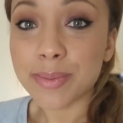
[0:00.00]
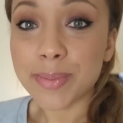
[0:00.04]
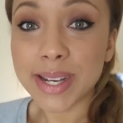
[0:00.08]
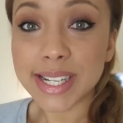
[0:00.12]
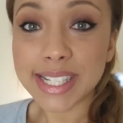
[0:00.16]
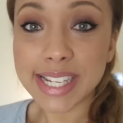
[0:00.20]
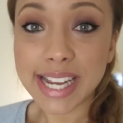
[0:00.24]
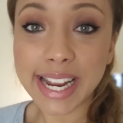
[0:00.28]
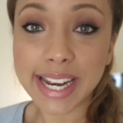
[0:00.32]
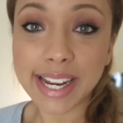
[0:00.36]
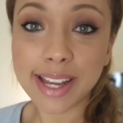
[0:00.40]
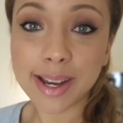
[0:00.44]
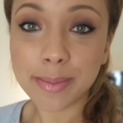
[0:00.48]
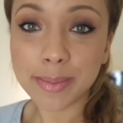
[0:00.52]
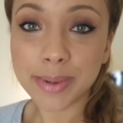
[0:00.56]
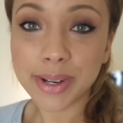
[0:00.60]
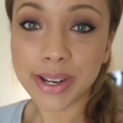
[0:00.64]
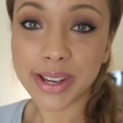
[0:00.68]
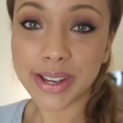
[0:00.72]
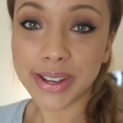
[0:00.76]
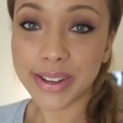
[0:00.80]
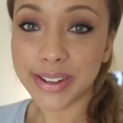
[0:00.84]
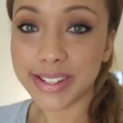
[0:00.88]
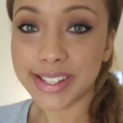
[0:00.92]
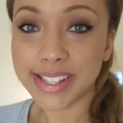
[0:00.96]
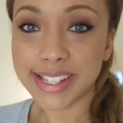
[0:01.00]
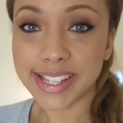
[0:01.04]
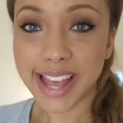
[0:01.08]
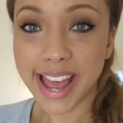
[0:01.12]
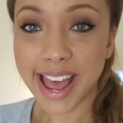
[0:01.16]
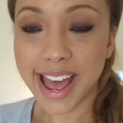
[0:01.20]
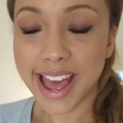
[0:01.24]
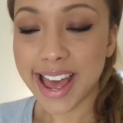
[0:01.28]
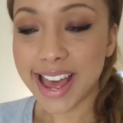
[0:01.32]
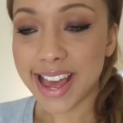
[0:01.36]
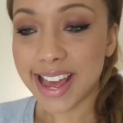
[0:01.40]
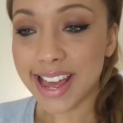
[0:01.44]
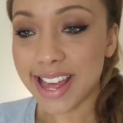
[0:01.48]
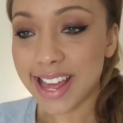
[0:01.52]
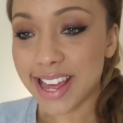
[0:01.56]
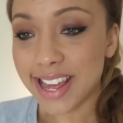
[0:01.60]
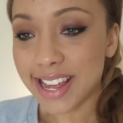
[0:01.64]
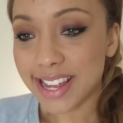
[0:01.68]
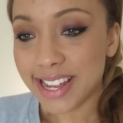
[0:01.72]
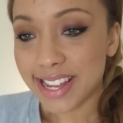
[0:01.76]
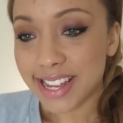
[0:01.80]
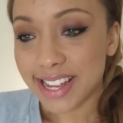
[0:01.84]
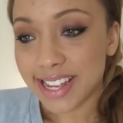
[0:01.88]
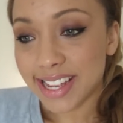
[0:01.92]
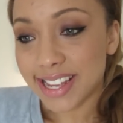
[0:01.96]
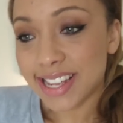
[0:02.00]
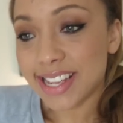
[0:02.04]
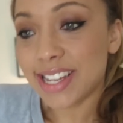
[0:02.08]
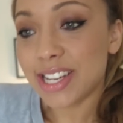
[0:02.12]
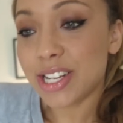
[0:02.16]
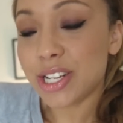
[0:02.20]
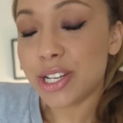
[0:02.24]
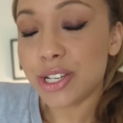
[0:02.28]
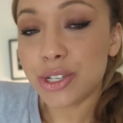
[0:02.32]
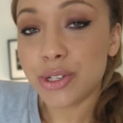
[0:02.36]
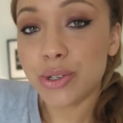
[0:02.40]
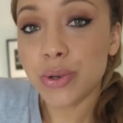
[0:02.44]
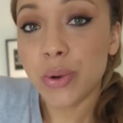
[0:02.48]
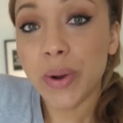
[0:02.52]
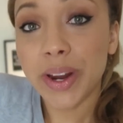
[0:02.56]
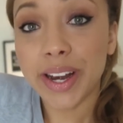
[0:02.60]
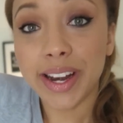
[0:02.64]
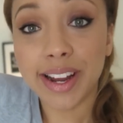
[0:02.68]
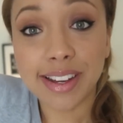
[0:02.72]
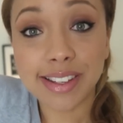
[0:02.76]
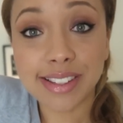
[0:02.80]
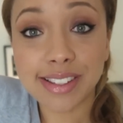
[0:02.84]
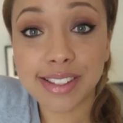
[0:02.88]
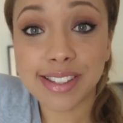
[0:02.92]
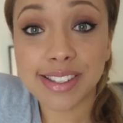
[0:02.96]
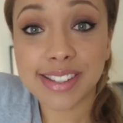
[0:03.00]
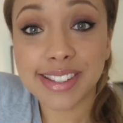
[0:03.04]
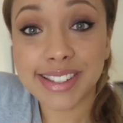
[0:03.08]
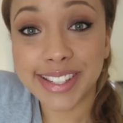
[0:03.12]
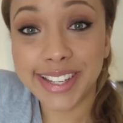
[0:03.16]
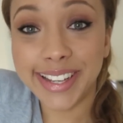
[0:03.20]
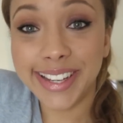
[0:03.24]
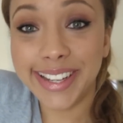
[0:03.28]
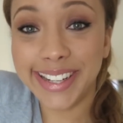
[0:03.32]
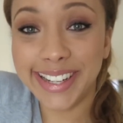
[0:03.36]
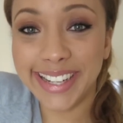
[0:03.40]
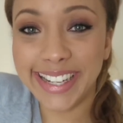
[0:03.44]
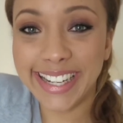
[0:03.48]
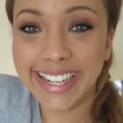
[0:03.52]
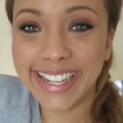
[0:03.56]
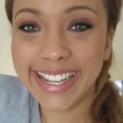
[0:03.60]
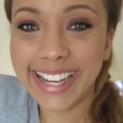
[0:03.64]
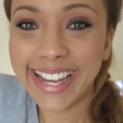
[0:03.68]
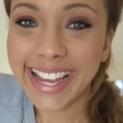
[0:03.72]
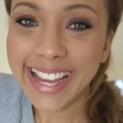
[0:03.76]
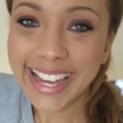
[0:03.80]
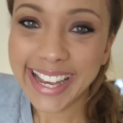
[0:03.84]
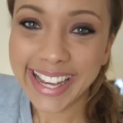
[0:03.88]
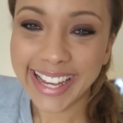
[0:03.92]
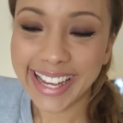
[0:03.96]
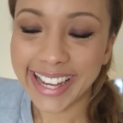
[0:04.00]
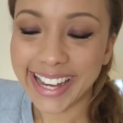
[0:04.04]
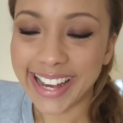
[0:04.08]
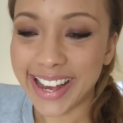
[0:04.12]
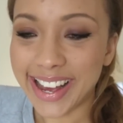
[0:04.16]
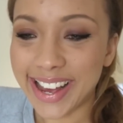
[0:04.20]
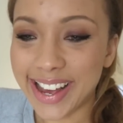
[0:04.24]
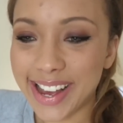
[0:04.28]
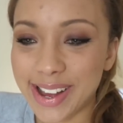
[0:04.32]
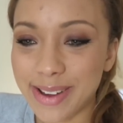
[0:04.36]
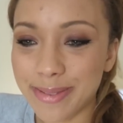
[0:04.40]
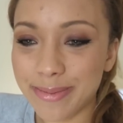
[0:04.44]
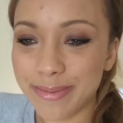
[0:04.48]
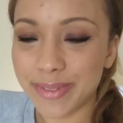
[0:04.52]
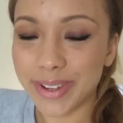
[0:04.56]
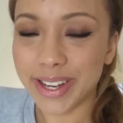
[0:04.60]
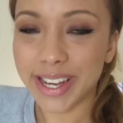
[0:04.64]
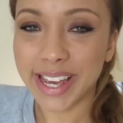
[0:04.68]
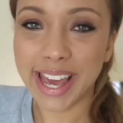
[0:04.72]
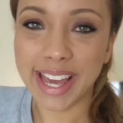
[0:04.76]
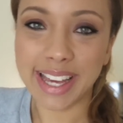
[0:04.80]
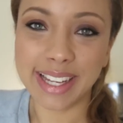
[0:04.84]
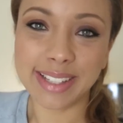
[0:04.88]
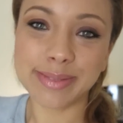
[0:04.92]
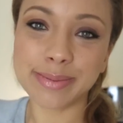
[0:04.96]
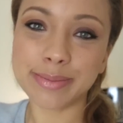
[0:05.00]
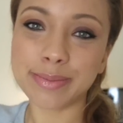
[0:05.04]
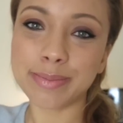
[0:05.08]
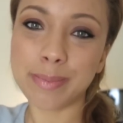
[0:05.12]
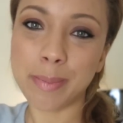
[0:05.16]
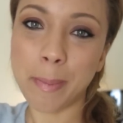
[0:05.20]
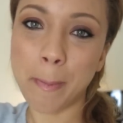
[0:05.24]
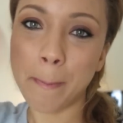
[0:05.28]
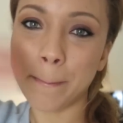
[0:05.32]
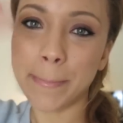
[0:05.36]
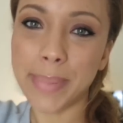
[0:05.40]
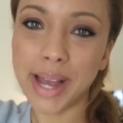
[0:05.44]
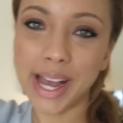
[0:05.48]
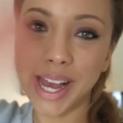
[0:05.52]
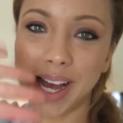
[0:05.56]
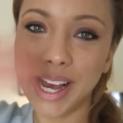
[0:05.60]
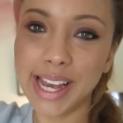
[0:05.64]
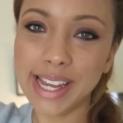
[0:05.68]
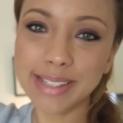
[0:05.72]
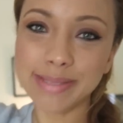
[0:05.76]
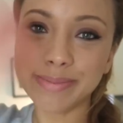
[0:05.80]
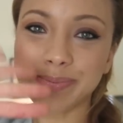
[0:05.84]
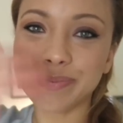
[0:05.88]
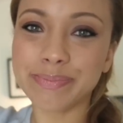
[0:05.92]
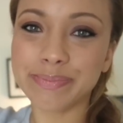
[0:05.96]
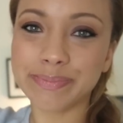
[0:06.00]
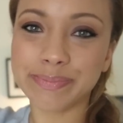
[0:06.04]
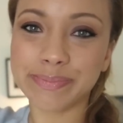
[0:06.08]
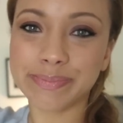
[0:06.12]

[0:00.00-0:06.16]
with my daily uploads, and join us. Okay, bye.